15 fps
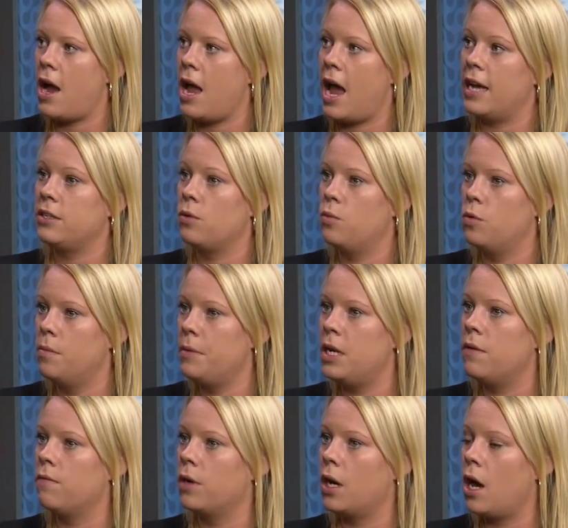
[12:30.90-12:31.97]
as a woman
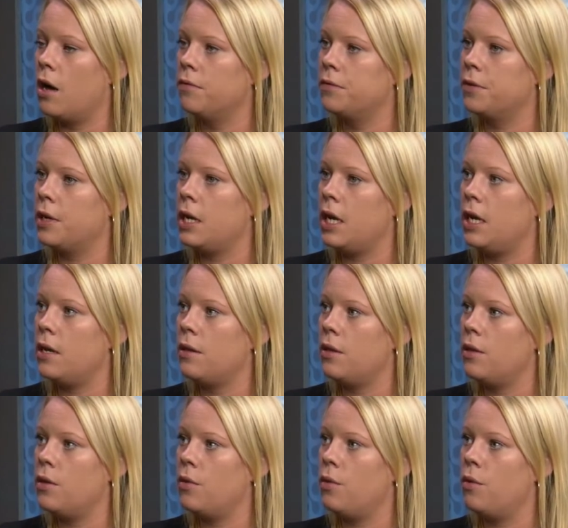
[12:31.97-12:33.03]
in recovery,
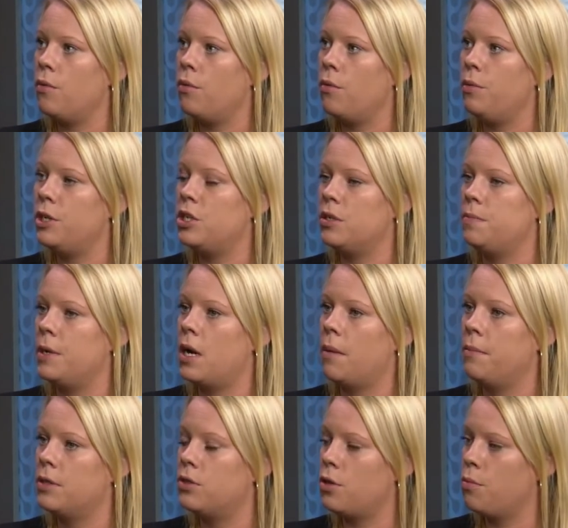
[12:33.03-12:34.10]
we just
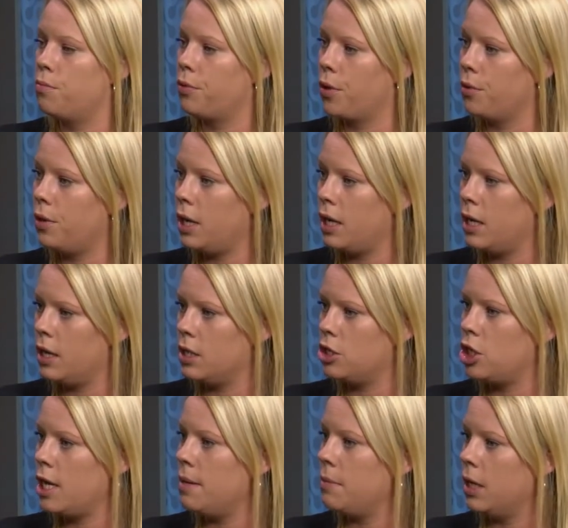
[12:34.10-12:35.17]
become so broken and the
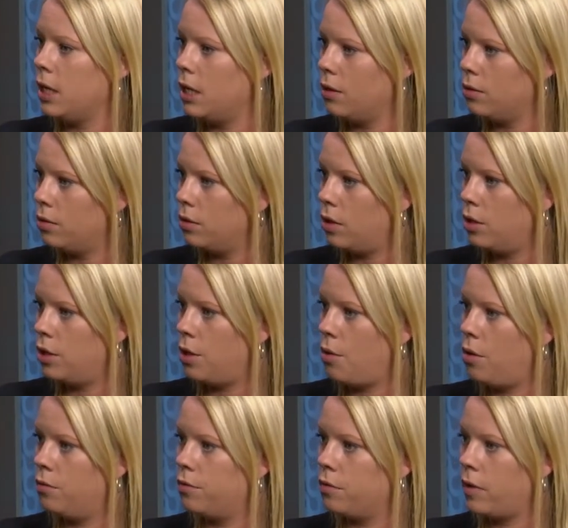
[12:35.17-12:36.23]
shame and guilt, you
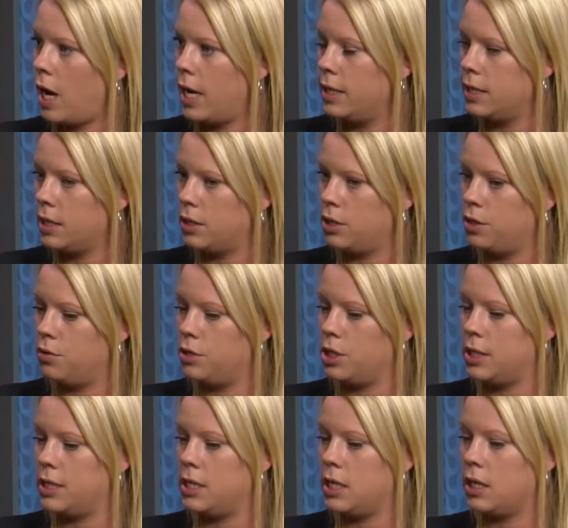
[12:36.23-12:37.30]
know, overrides us, you know,
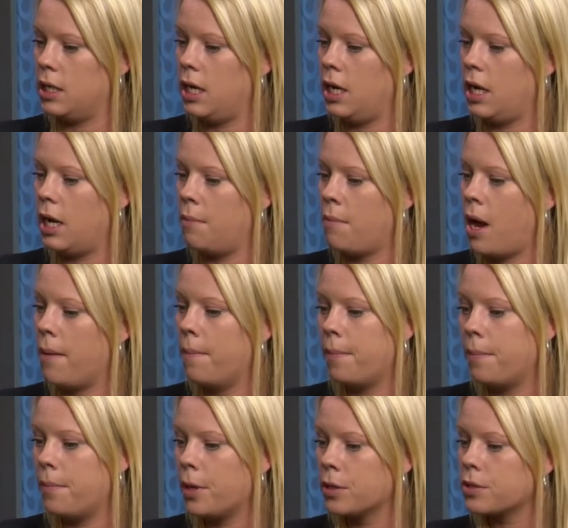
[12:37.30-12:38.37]
just dealing in my
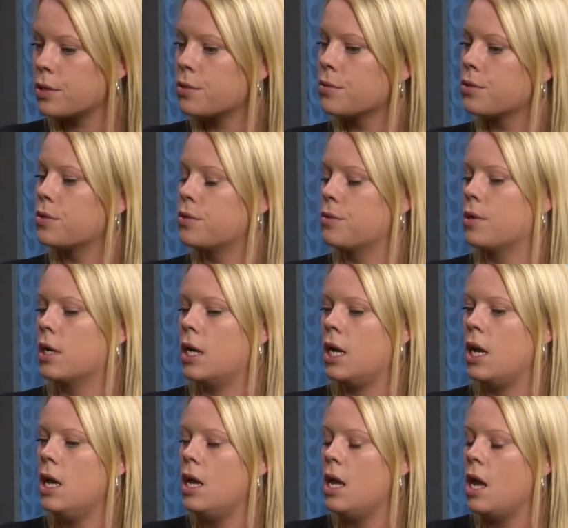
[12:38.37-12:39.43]
personal
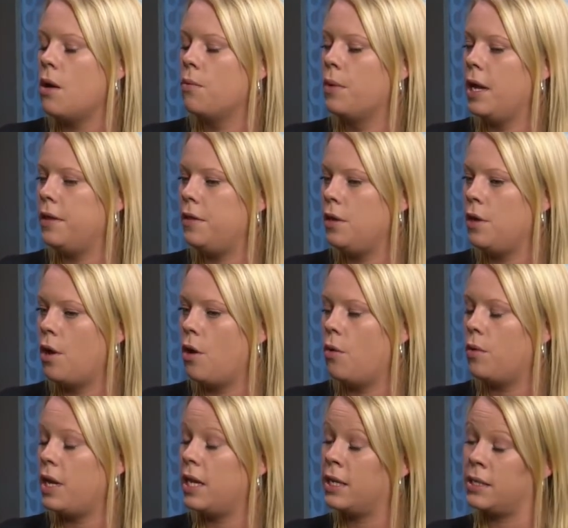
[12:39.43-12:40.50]
story with, you
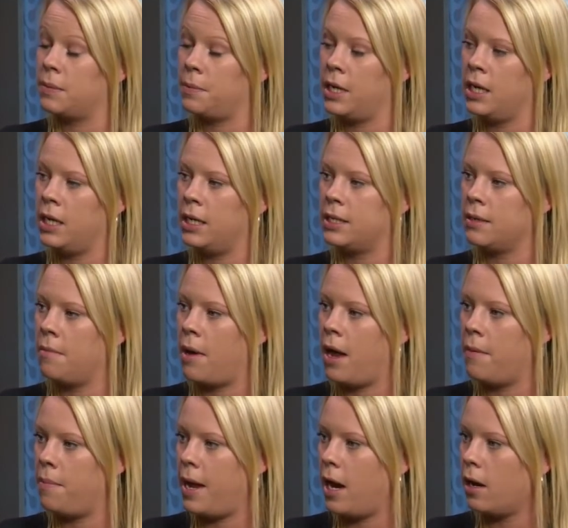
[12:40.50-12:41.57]
know, explaining to
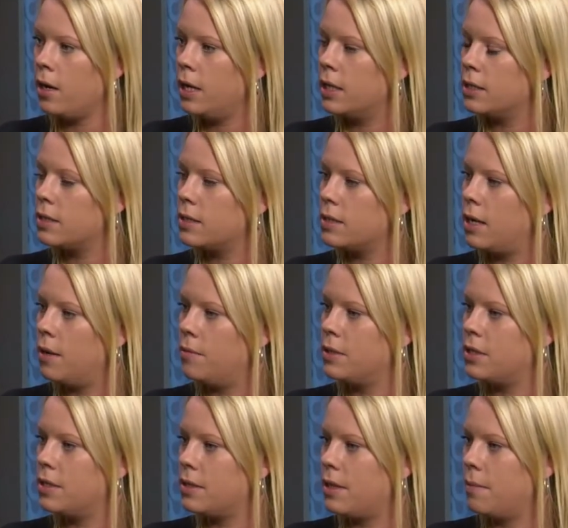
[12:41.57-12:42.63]
my parents, it
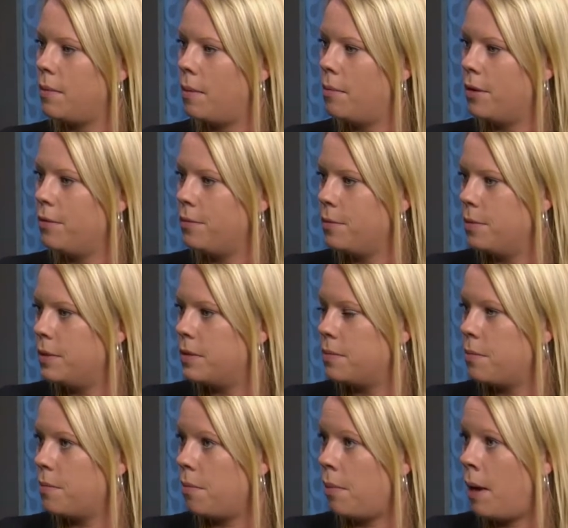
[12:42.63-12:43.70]
was just like
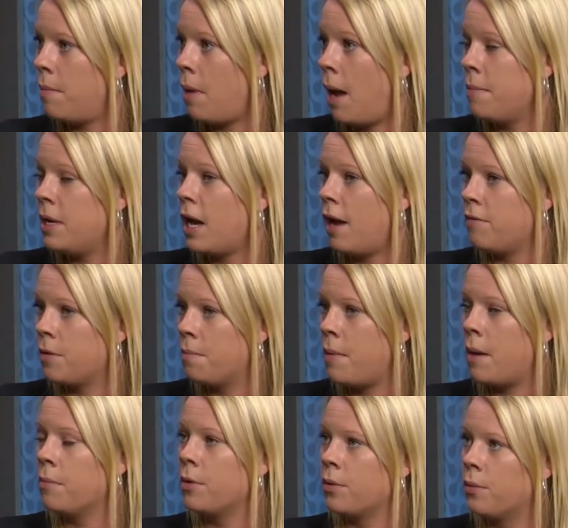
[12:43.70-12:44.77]
I
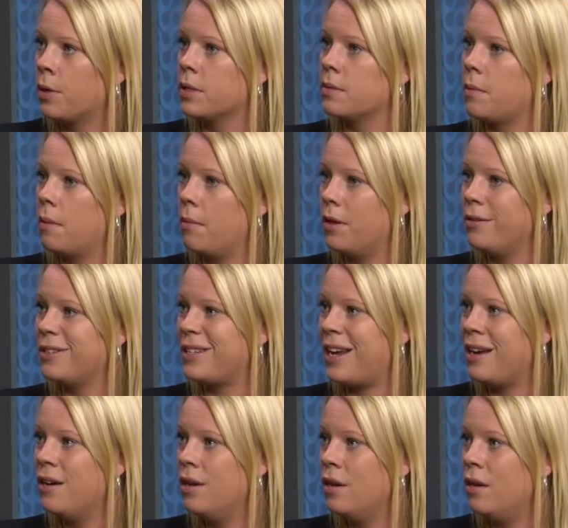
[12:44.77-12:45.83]
remember the words of my mother saying,